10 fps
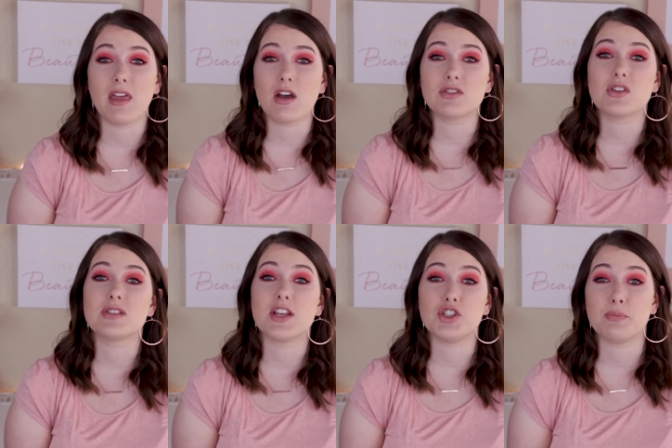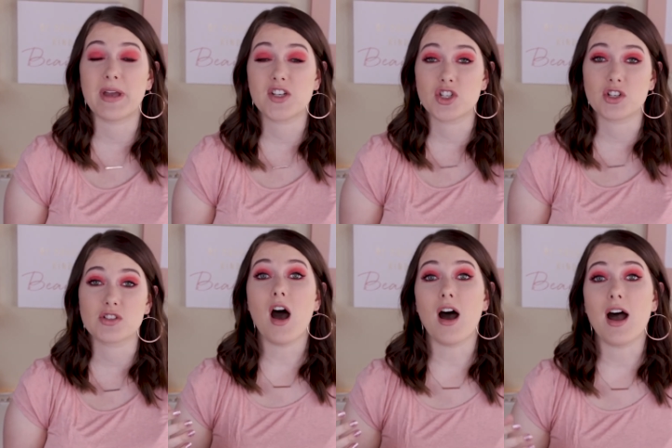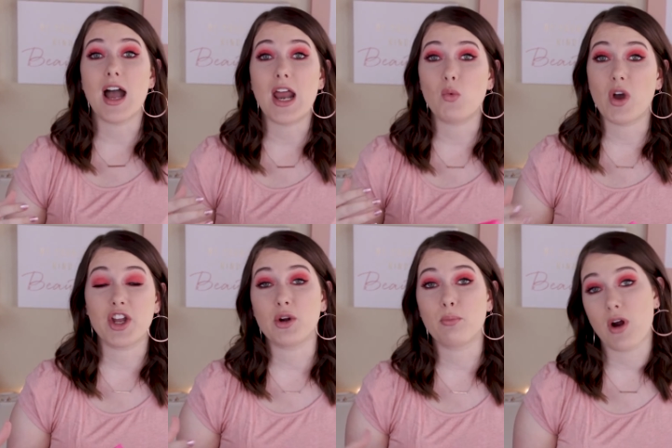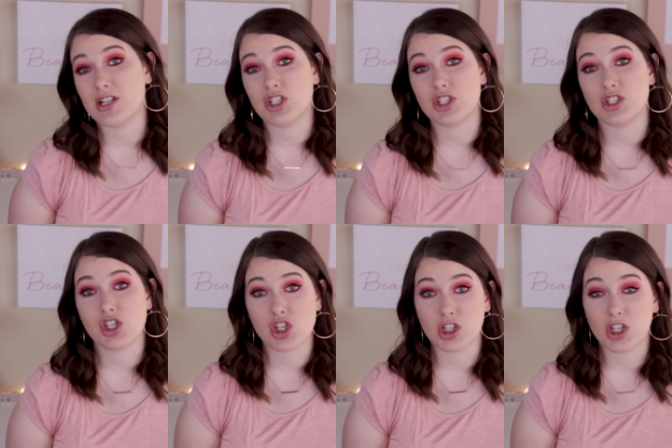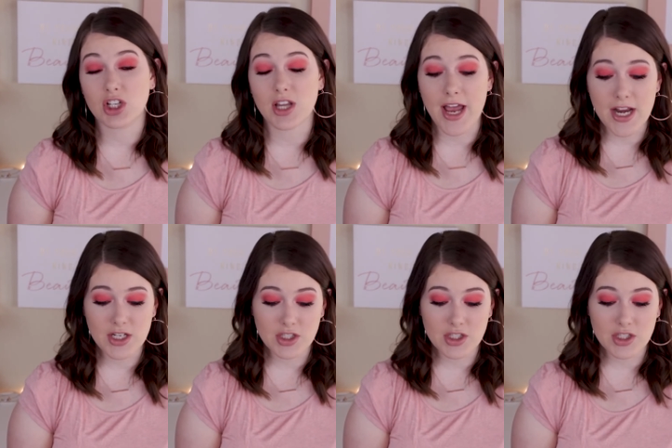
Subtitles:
They also send you pictures on what your impressions should look like.